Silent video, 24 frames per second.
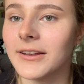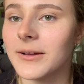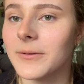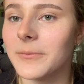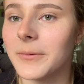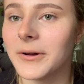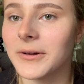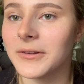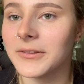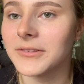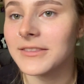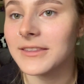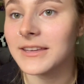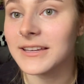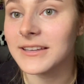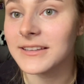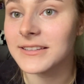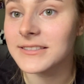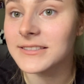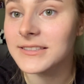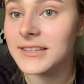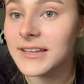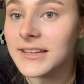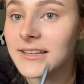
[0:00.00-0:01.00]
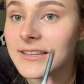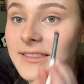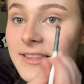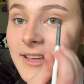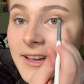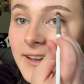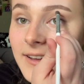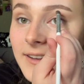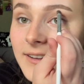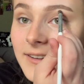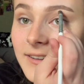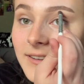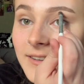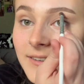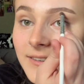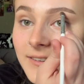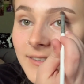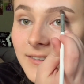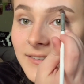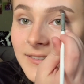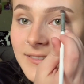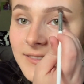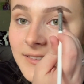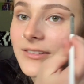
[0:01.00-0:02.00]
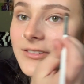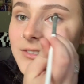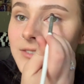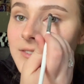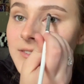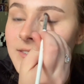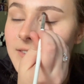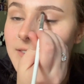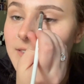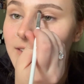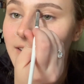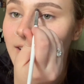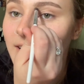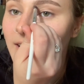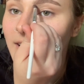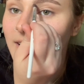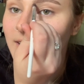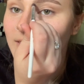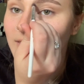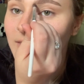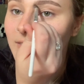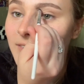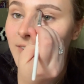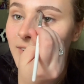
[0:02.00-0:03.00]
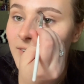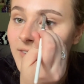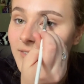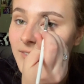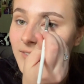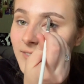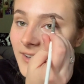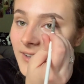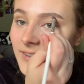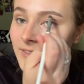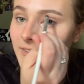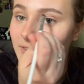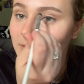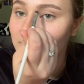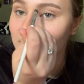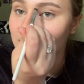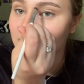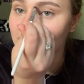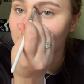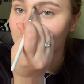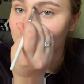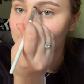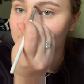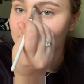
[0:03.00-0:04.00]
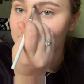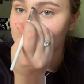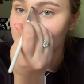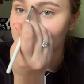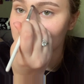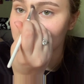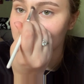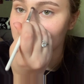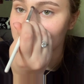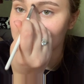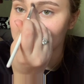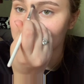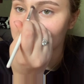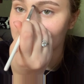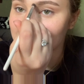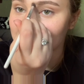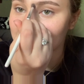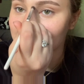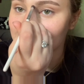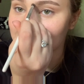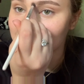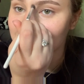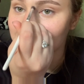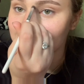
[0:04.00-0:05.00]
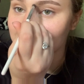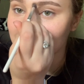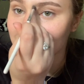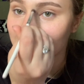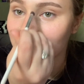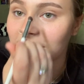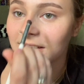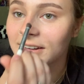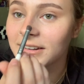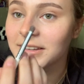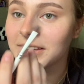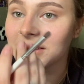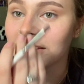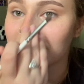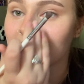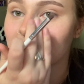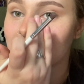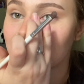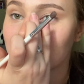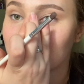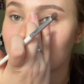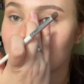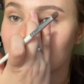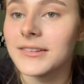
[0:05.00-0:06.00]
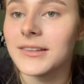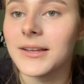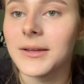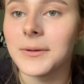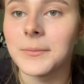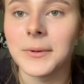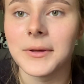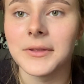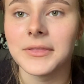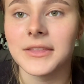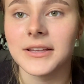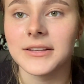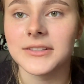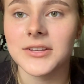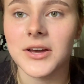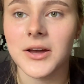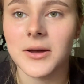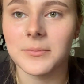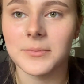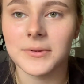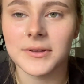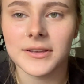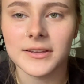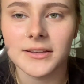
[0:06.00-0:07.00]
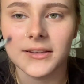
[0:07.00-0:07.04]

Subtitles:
about things like that, because just, yeah, I don't know. I love my grandma too much to argue about that topic.